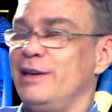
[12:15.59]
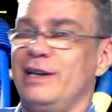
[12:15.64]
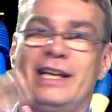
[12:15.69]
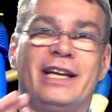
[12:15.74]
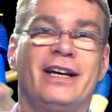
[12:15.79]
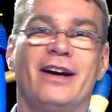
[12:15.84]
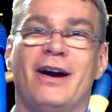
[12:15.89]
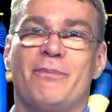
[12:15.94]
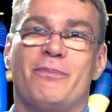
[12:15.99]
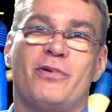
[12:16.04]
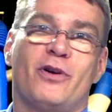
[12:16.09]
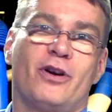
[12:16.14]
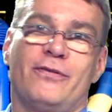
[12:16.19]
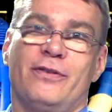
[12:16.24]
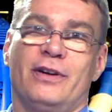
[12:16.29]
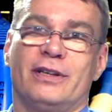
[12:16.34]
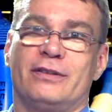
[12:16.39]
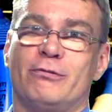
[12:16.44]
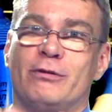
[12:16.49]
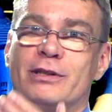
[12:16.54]
he got
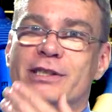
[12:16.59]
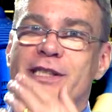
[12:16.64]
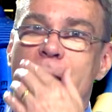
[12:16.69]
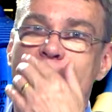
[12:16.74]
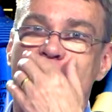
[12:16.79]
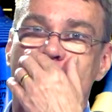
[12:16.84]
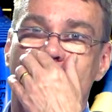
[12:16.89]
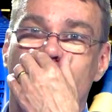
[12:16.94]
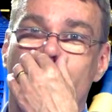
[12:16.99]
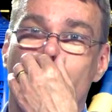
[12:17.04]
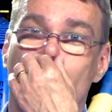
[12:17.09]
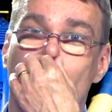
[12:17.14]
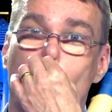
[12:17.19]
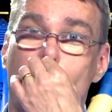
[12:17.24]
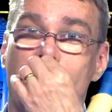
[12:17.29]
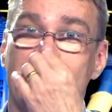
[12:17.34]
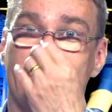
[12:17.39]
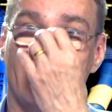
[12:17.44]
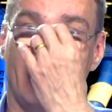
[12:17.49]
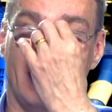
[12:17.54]
perfect reception from
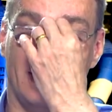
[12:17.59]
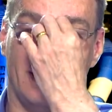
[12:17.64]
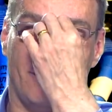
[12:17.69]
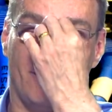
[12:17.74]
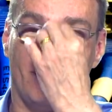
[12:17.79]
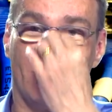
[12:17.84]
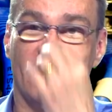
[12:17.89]
Wi-Fi.